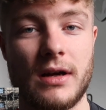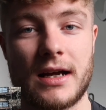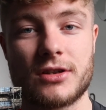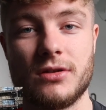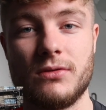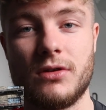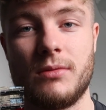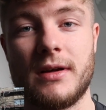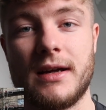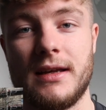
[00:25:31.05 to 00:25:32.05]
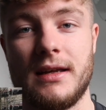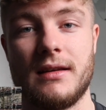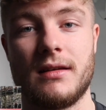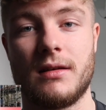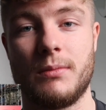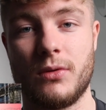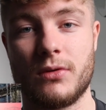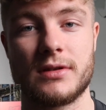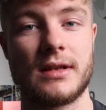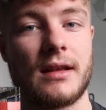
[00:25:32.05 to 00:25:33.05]
action going on behind the
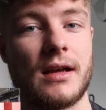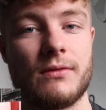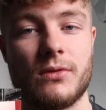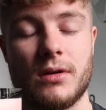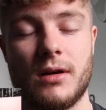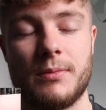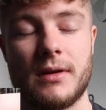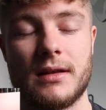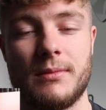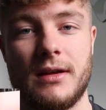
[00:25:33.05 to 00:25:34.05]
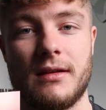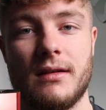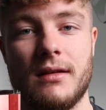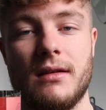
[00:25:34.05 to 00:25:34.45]
boards that they have going up at the minute.